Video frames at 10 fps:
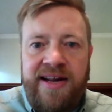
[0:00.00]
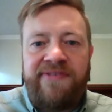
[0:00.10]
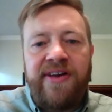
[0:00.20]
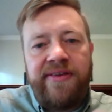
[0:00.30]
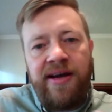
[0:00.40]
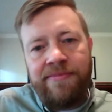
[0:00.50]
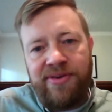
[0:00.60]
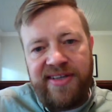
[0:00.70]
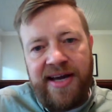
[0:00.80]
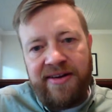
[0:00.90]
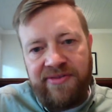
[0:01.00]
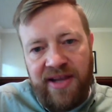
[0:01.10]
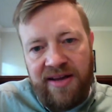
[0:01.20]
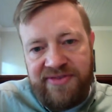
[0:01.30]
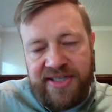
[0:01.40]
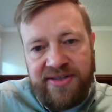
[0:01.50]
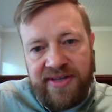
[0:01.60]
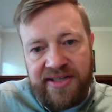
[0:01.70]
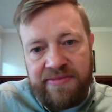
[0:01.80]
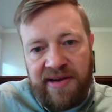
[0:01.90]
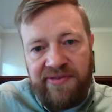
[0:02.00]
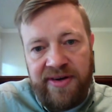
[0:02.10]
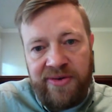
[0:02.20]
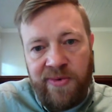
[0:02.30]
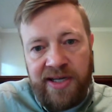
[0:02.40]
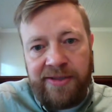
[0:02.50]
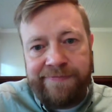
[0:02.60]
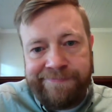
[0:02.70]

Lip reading: I felt humbled out of love to do that to my friend Will.